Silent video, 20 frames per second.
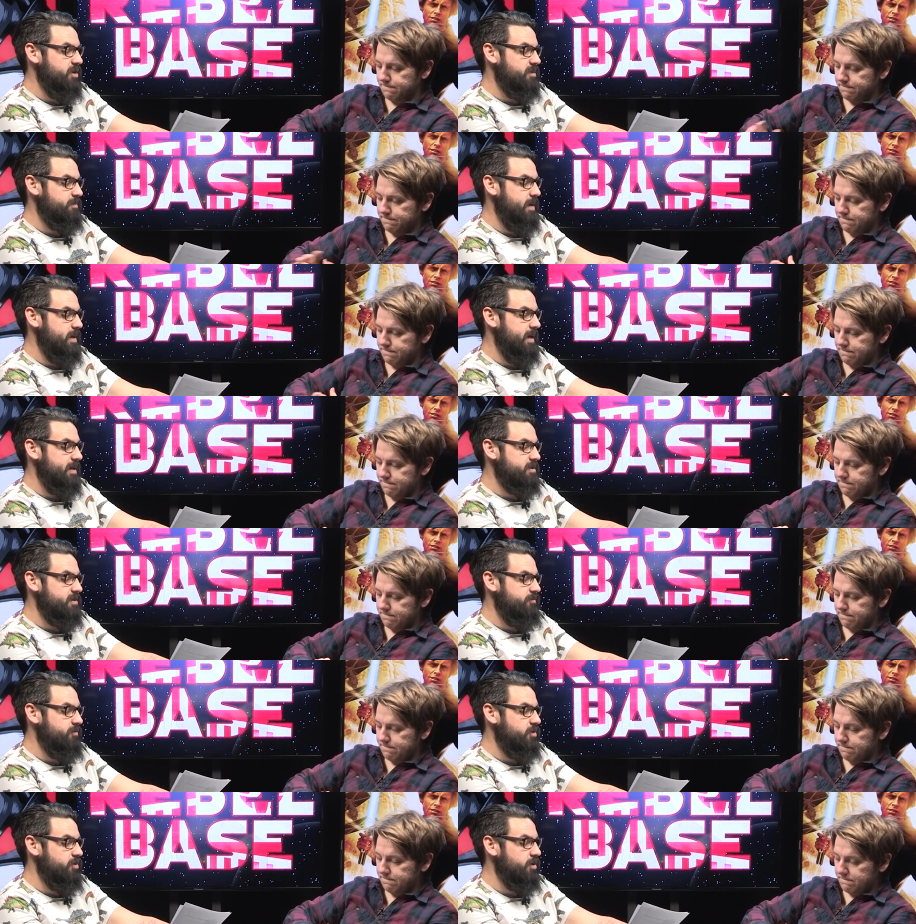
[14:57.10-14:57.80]
Speaker 1: Strikes
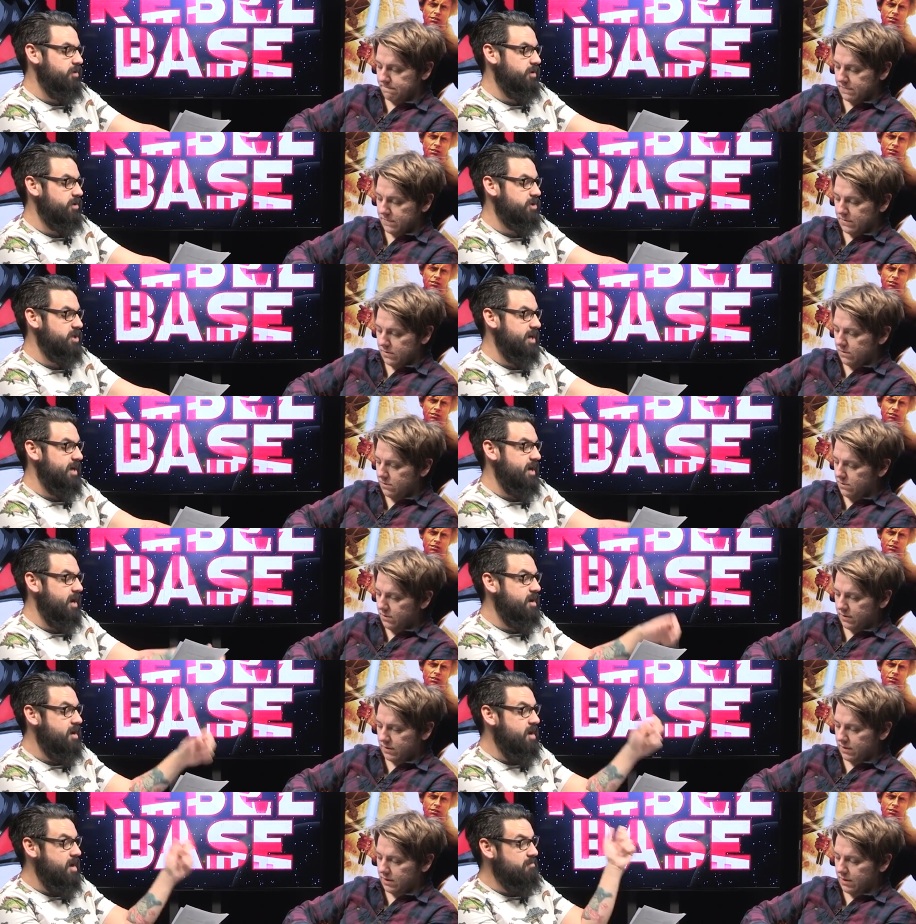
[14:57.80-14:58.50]
Back and Return of the Jedi.
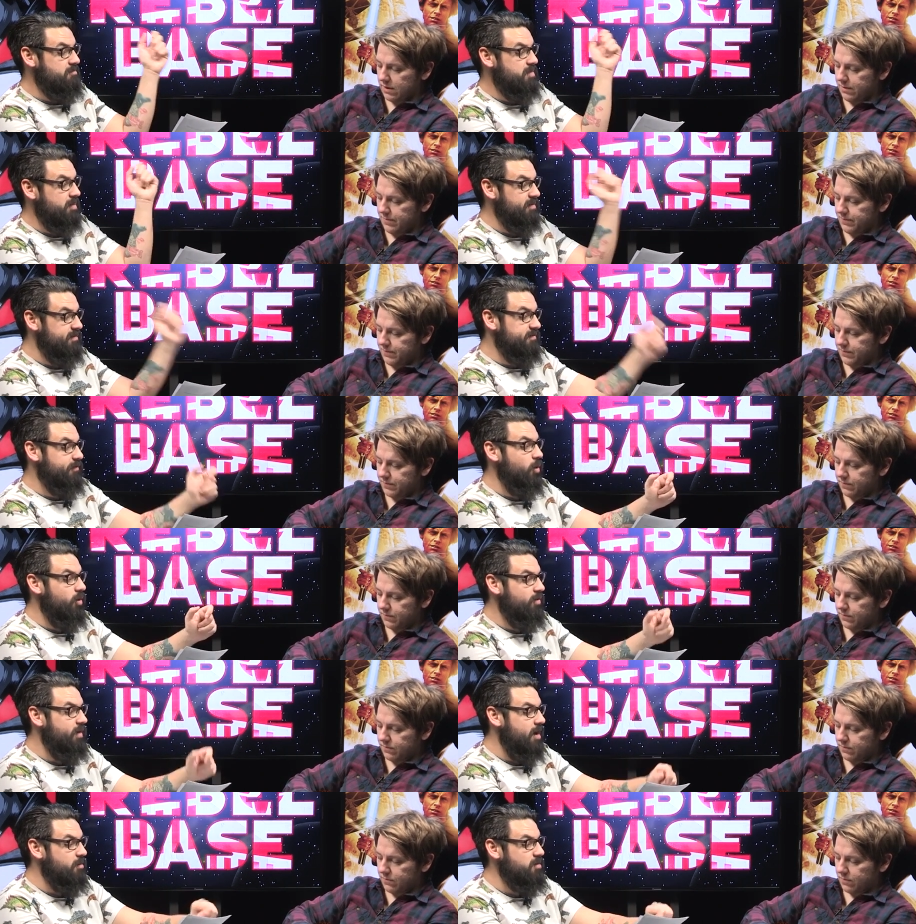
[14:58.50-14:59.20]
Nothing yet. But
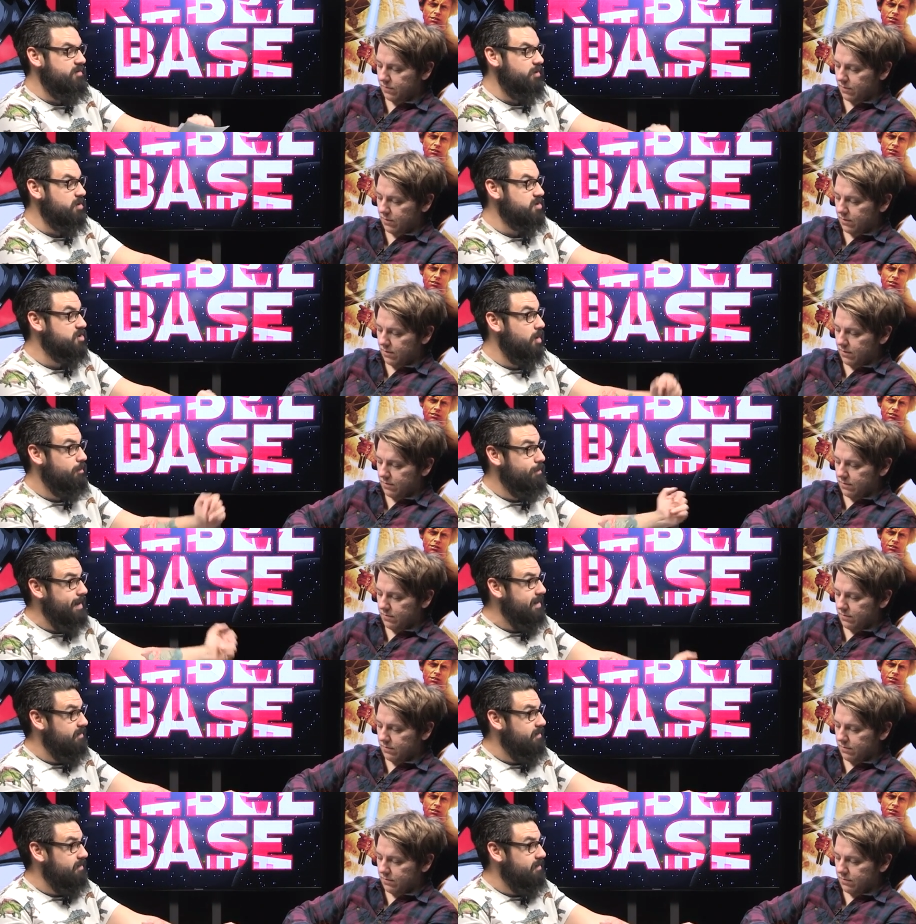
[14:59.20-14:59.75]
before that, we've also got